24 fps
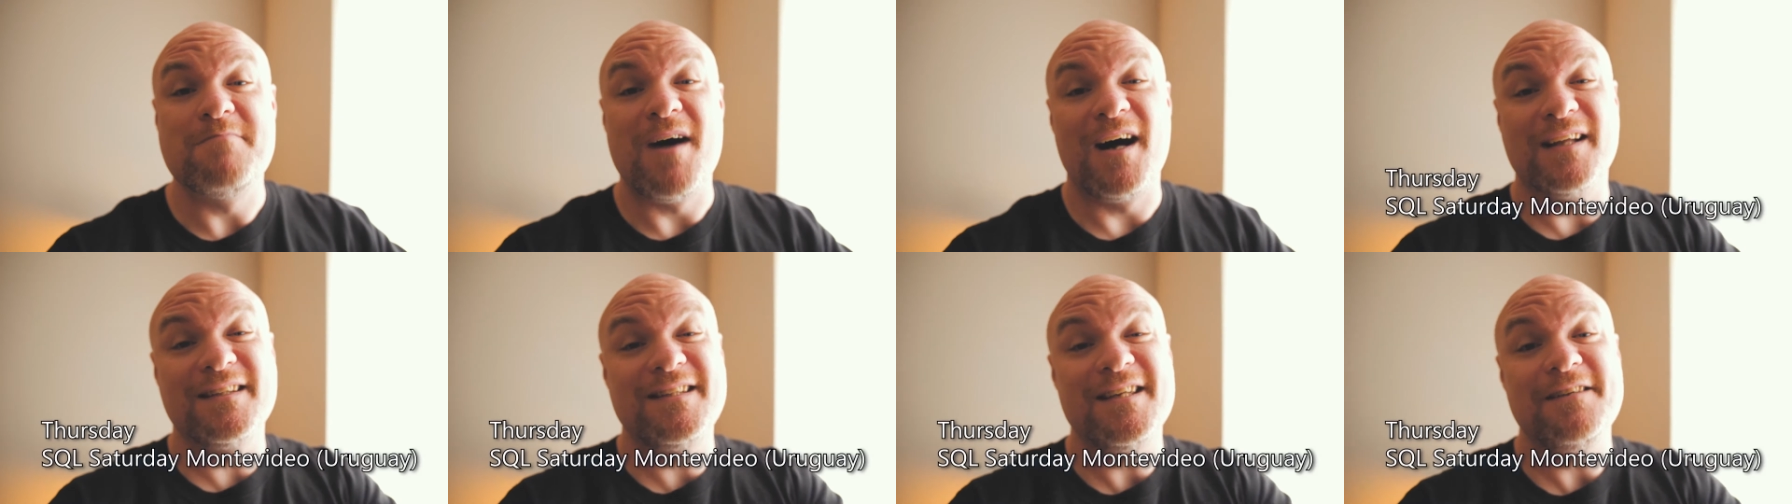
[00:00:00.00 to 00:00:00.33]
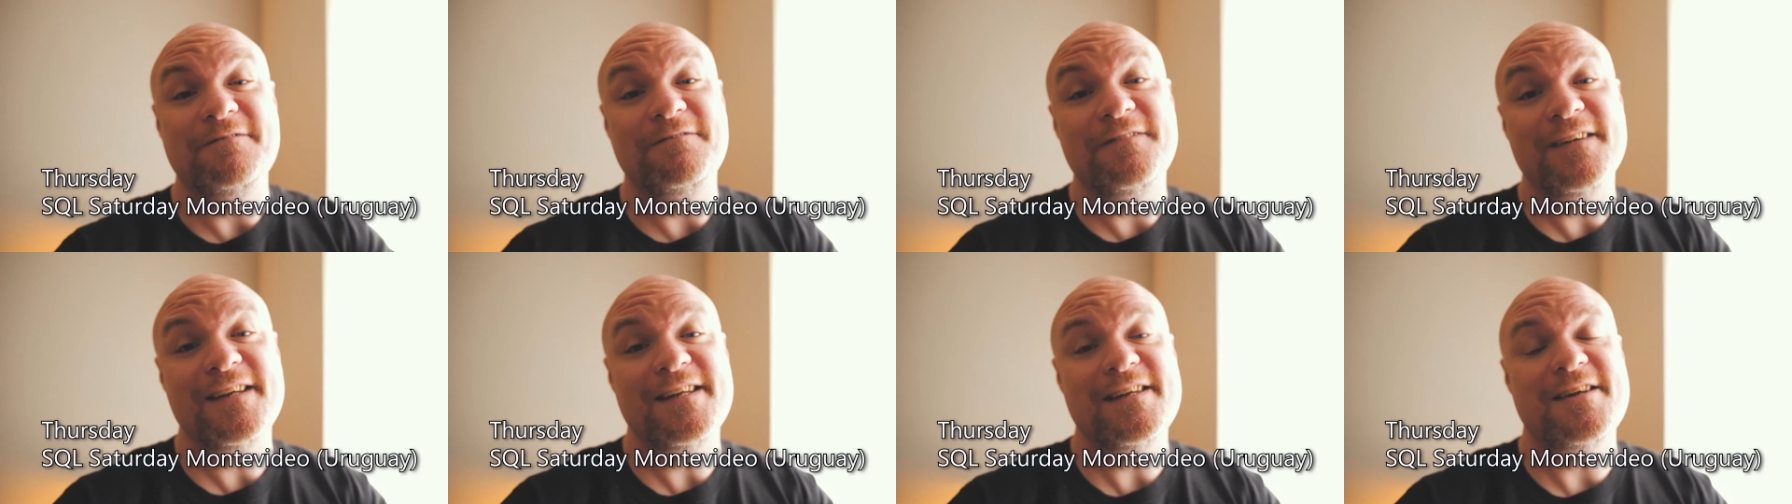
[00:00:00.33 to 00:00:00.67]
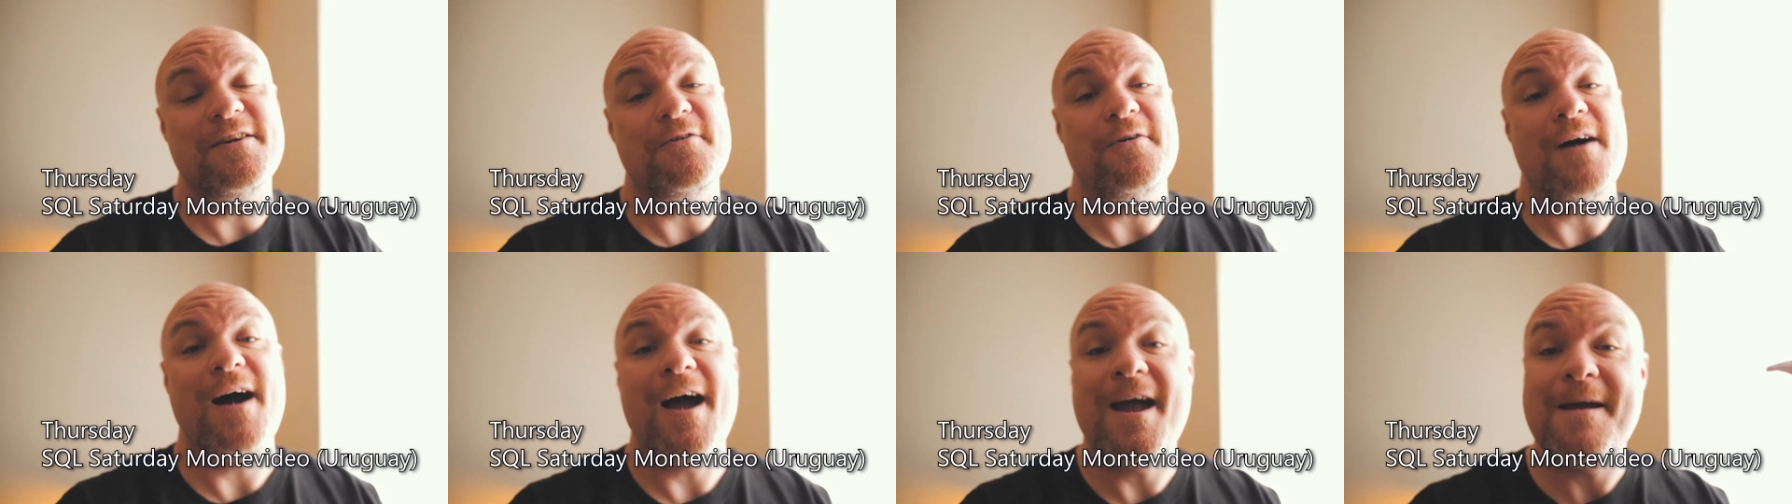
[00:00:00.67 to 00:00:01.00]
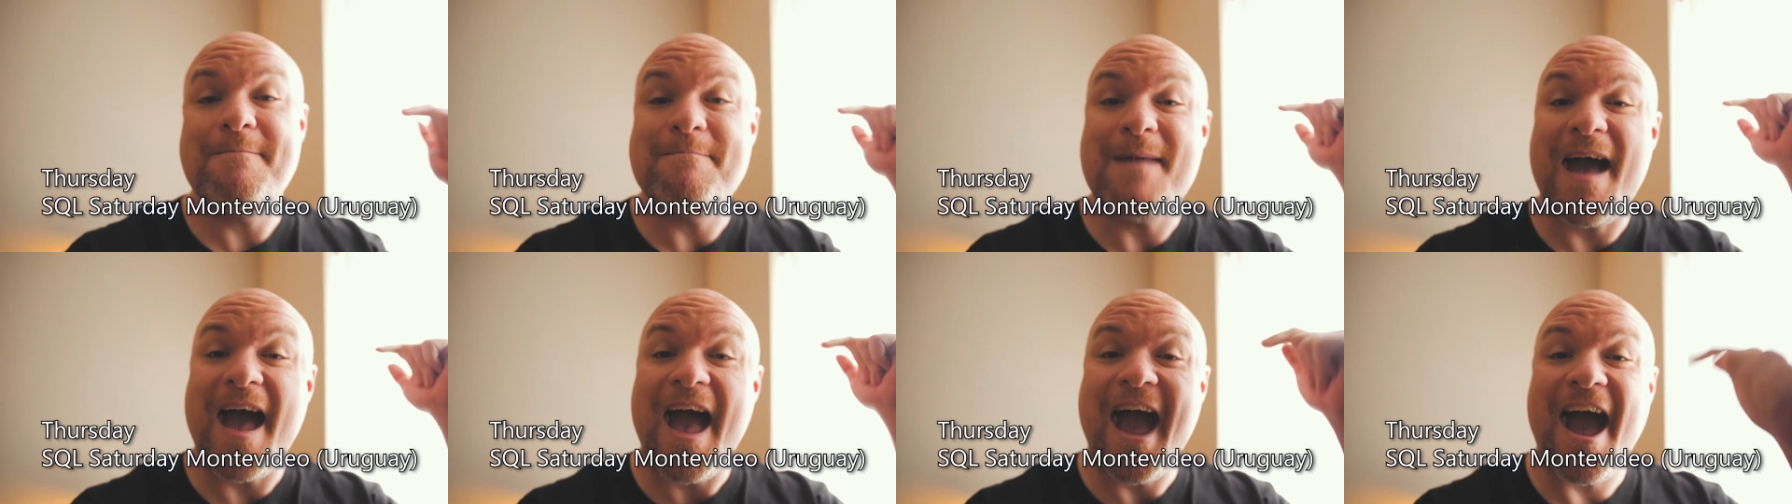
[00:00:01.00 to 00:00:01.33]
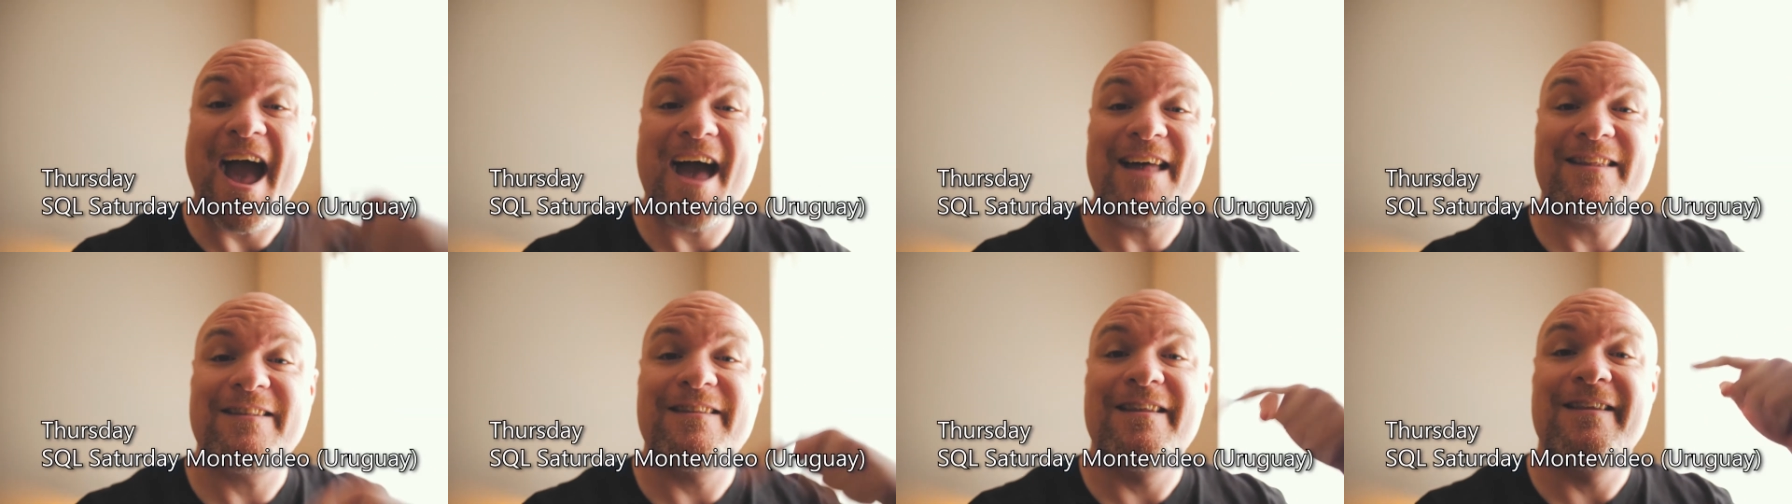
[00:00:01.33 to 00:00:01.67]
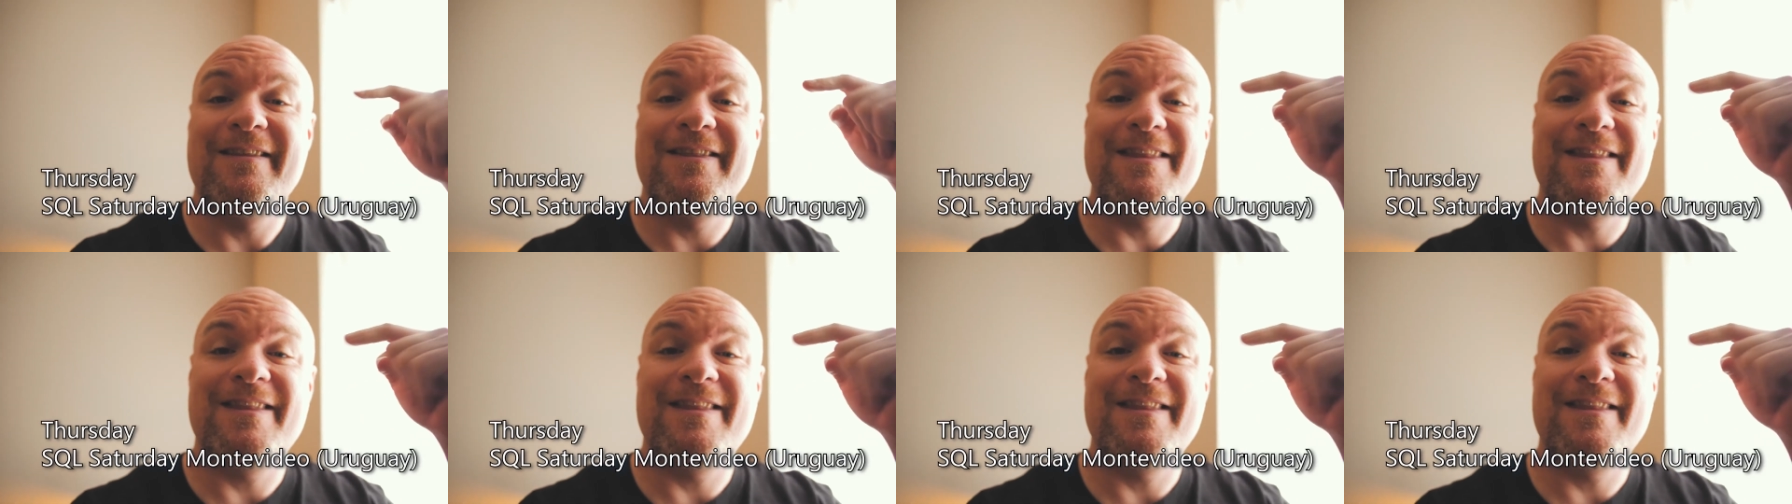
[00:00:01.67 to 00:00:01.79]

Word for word: Montevideo. I am at